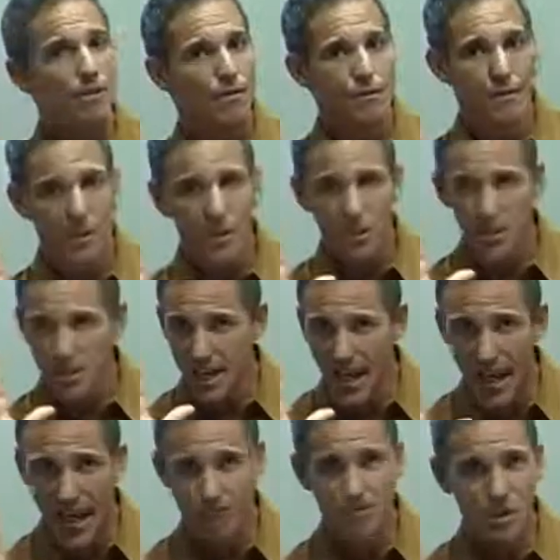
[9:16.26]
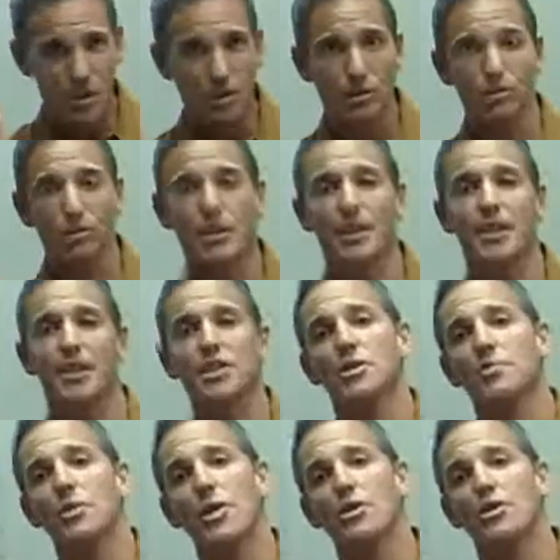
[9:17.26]
Fish is absolutely an
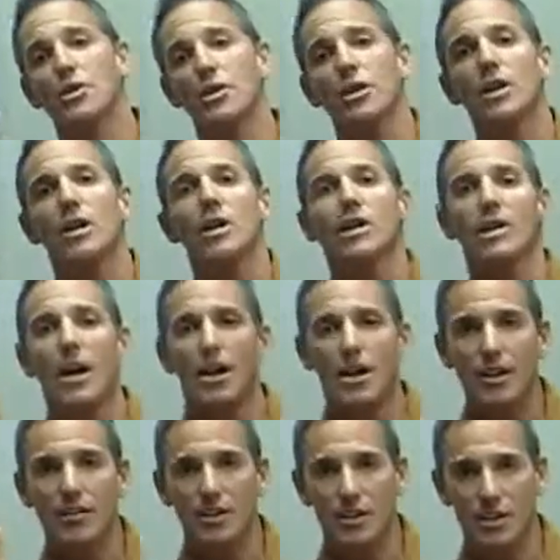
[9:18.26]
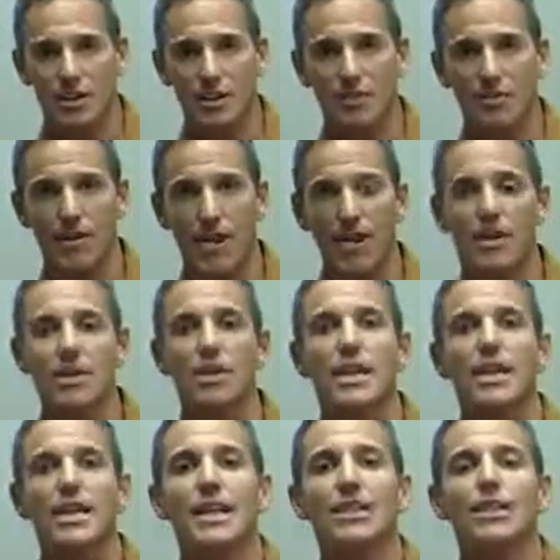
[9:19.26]
exposure. I'll give you this advice.
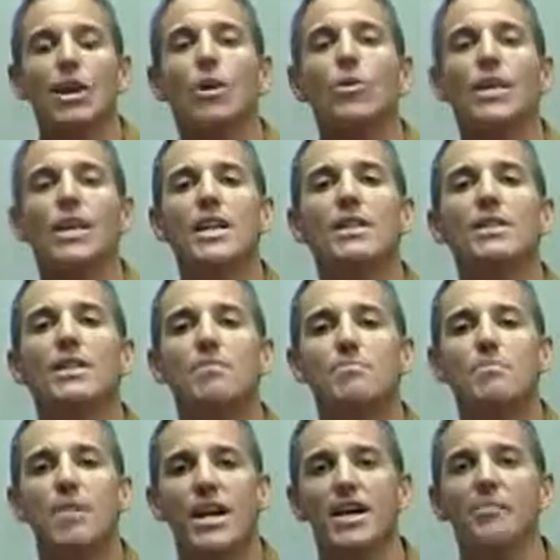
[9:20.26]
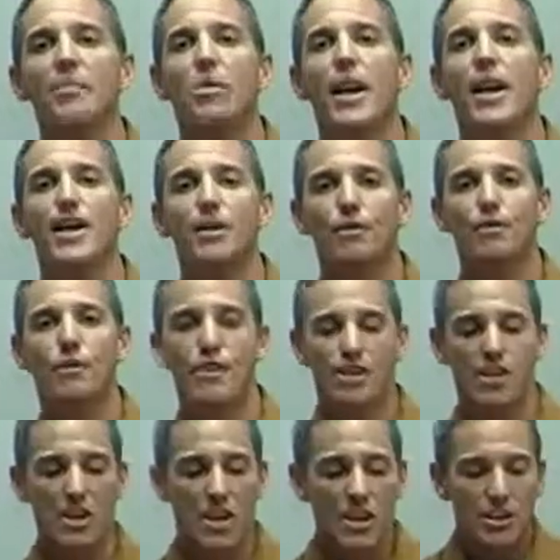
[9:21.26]
Don't eat the big predator
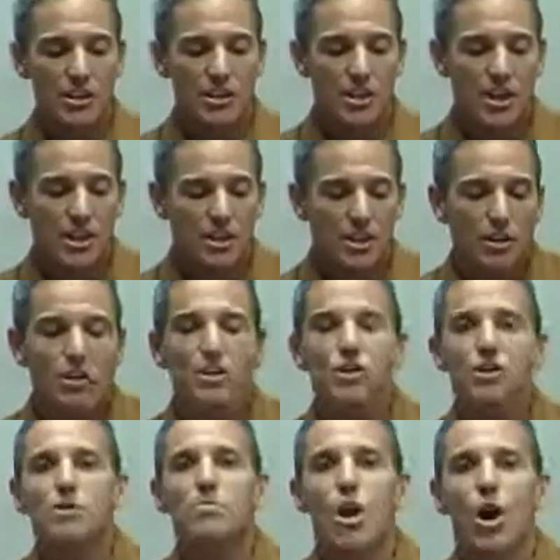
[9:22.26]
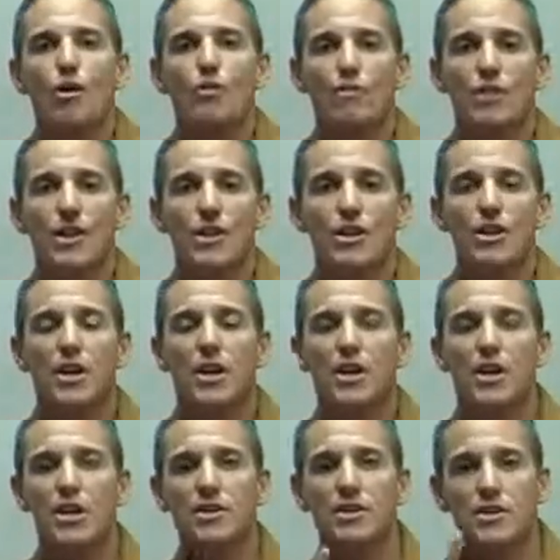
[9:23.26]
fish. Stick to the small fish
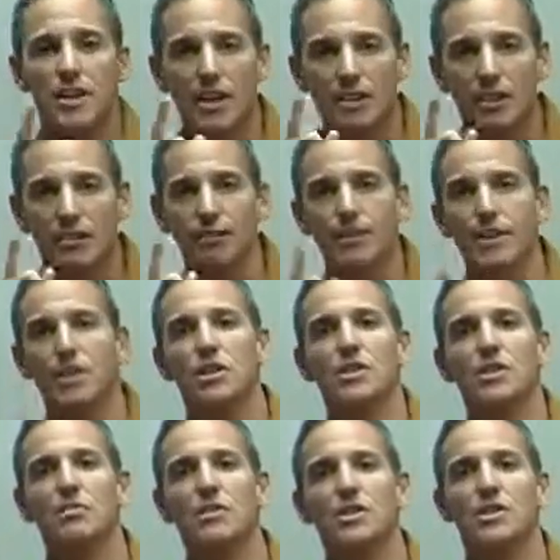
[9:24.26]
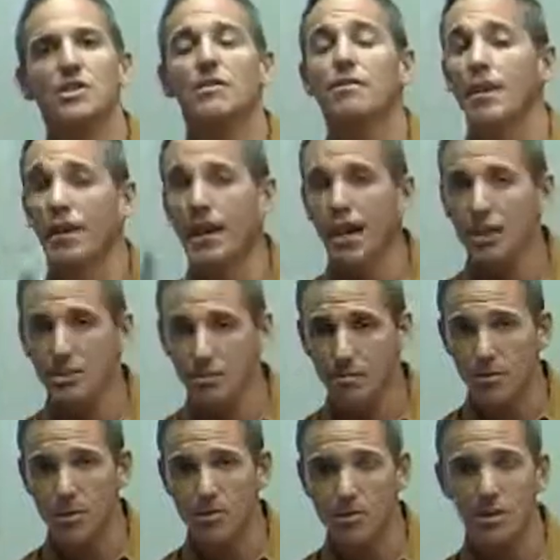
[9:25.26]
and stick to fish in the Pacific as
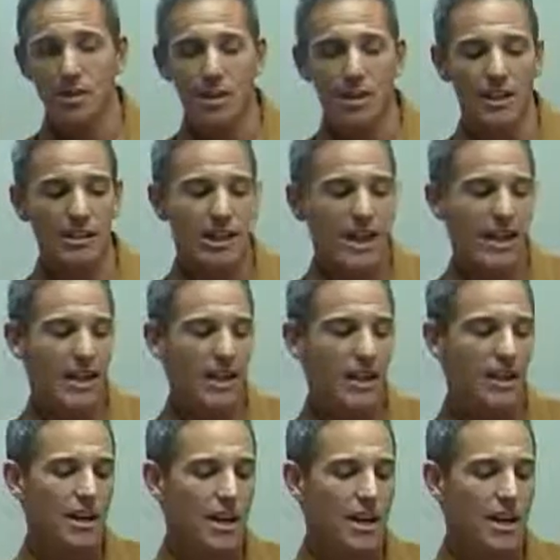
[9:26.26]
opposed to the Atlantic.